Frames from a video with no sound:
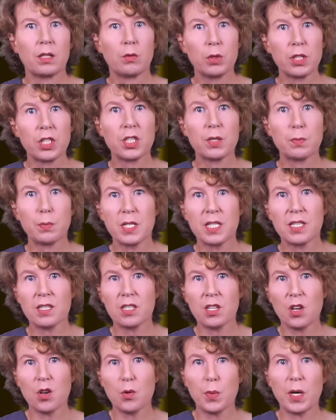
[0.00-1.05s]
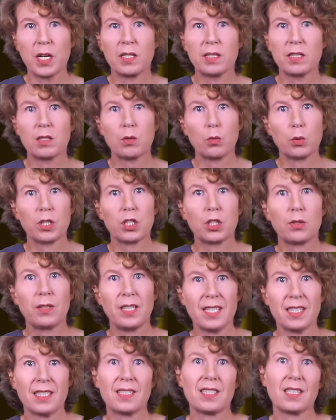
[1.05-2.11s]
which spins turbines, which
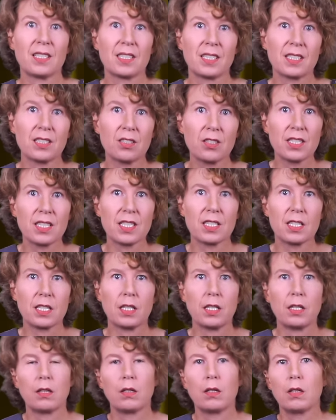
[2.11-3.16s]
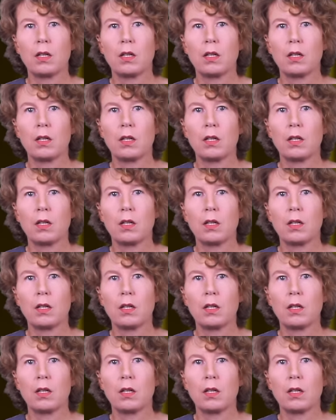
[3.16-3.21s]
creates electricity.